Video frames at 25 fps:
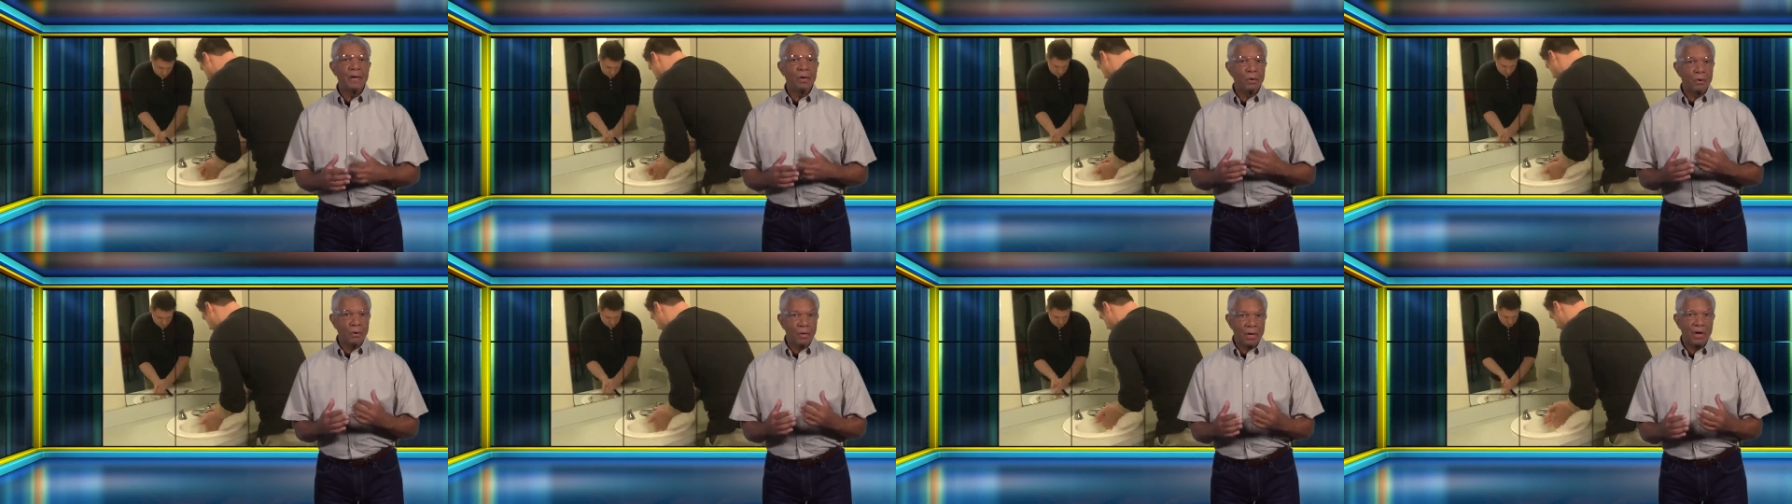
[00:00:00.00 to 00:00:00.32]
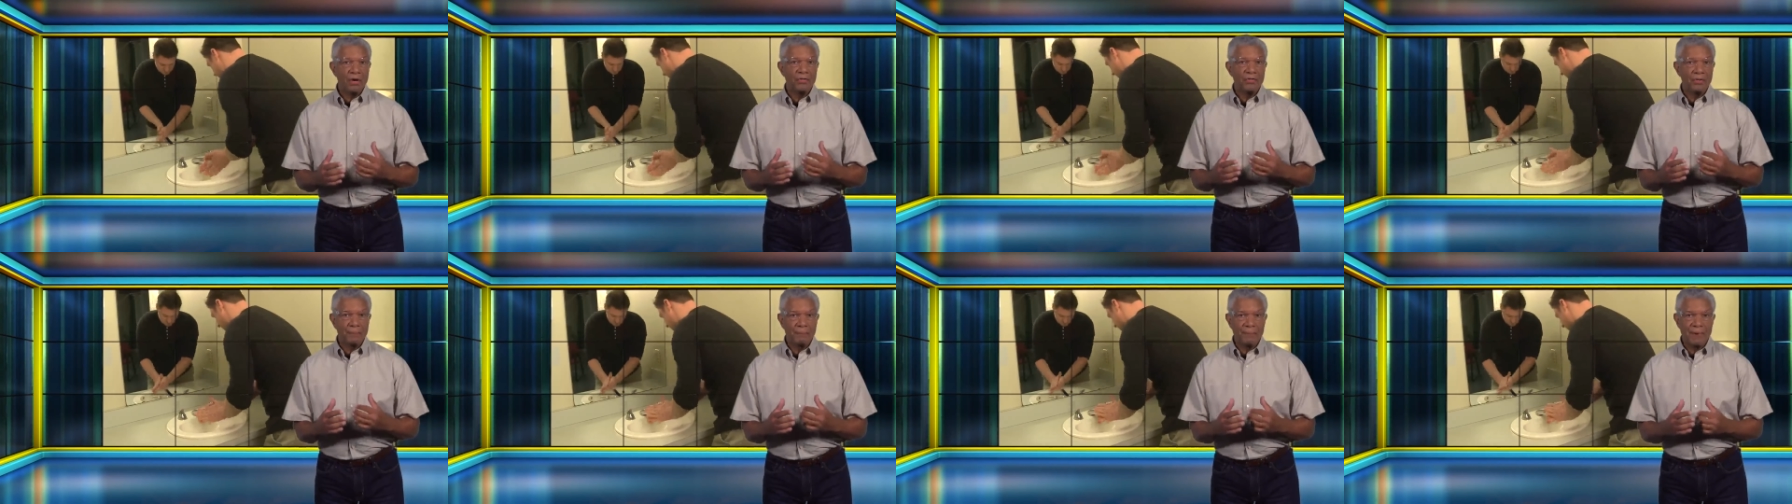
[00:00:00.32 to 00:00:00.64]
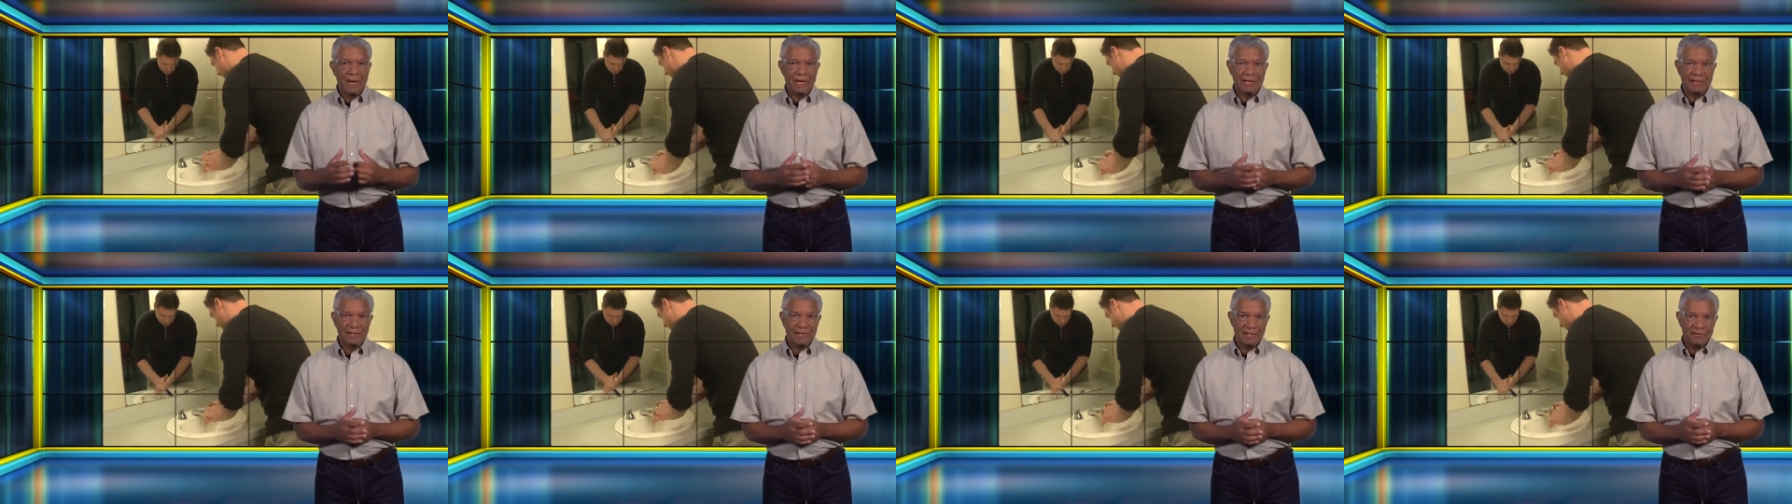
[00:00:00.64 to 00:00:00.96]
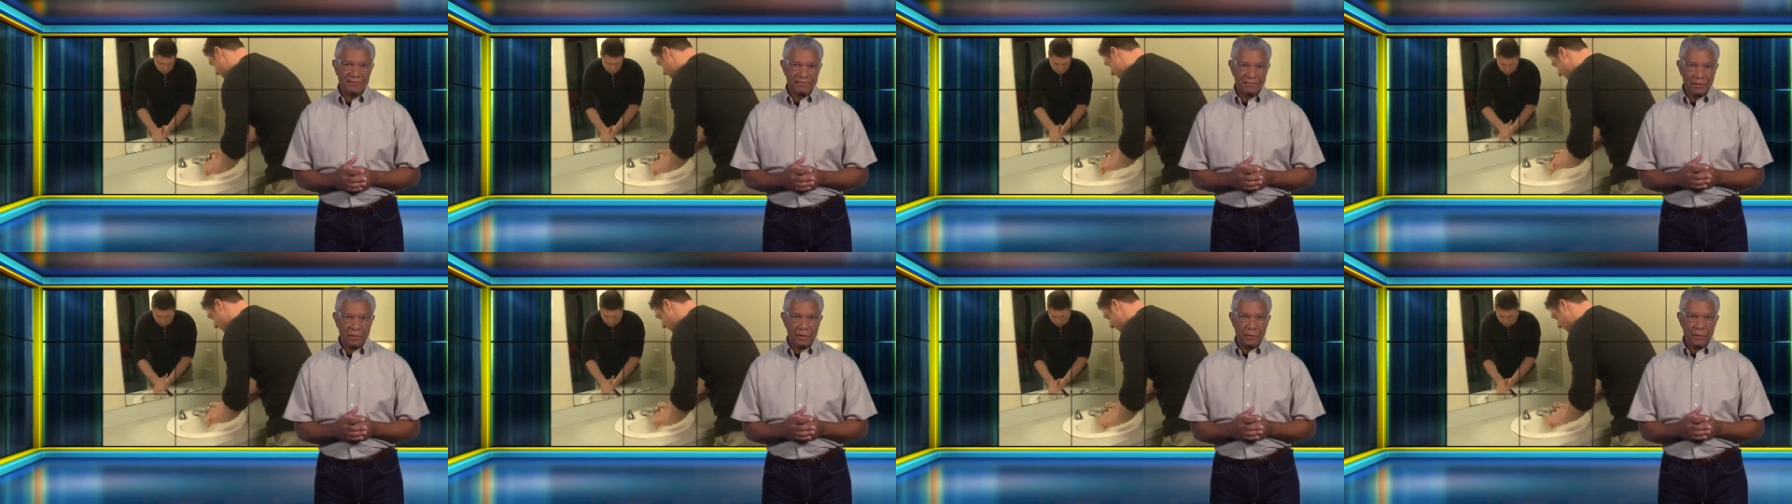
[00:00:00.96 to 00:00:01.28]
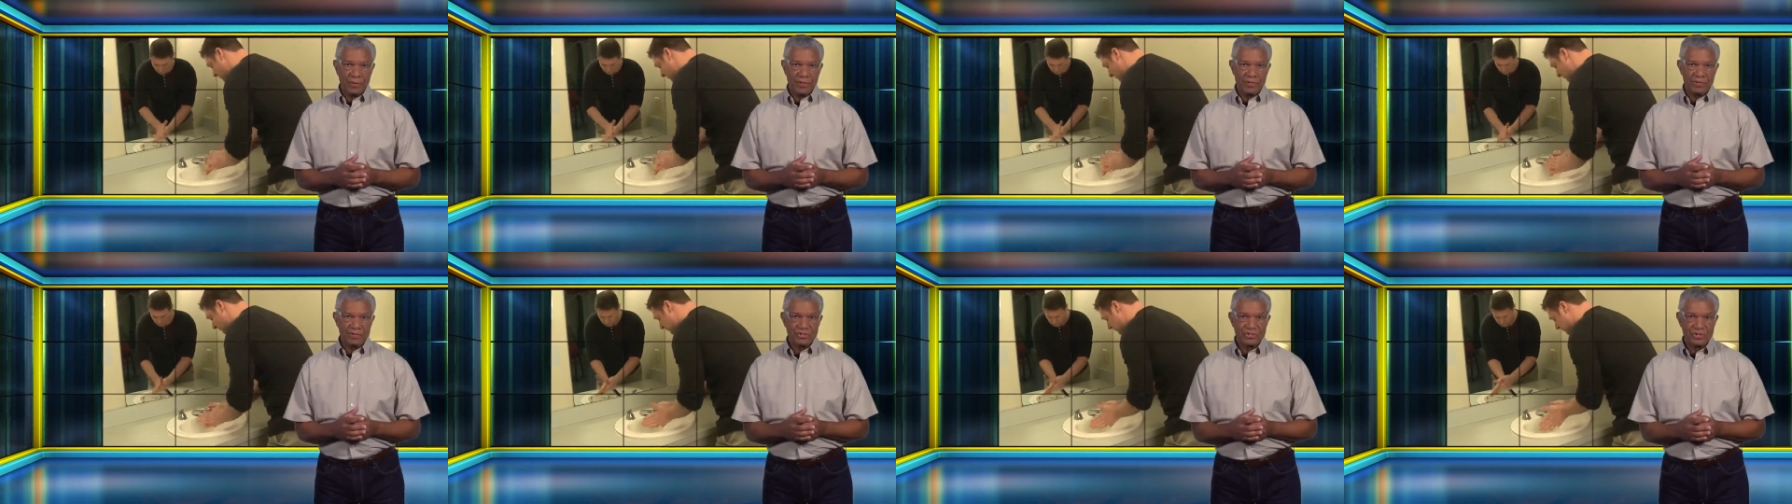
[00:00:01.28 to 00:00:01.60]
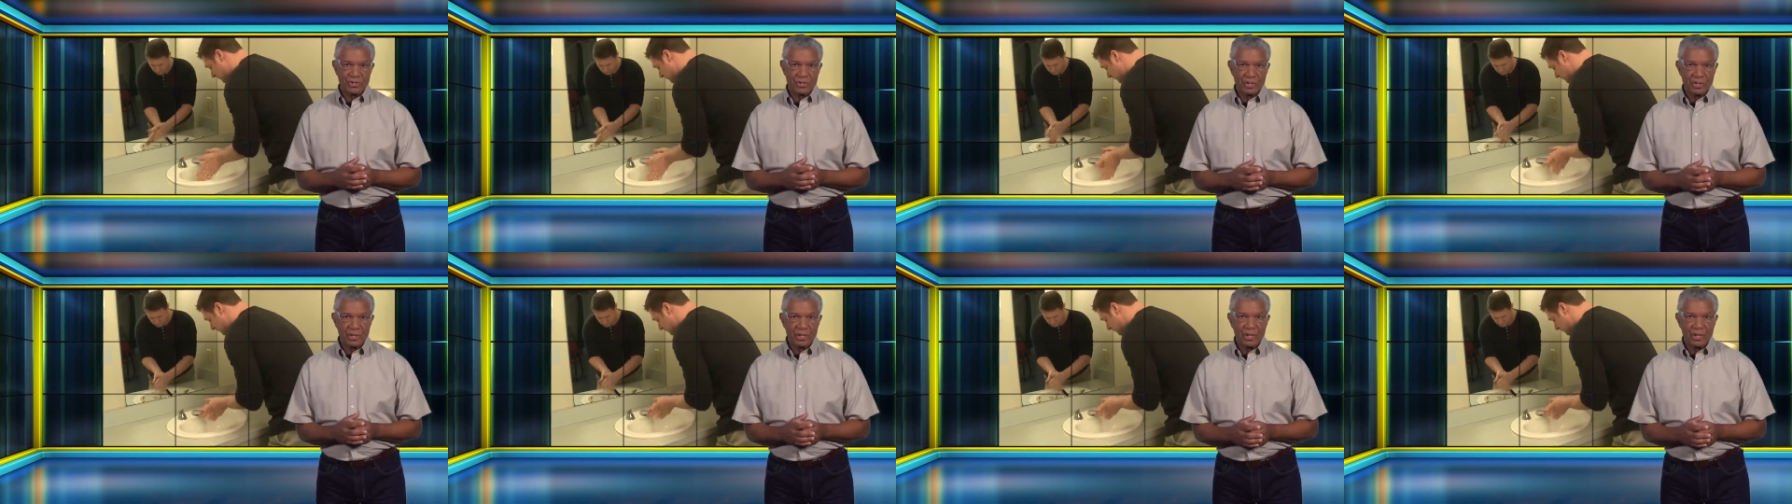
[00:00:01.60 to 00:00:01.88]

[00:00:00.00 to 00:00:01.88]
or other bodily fluids.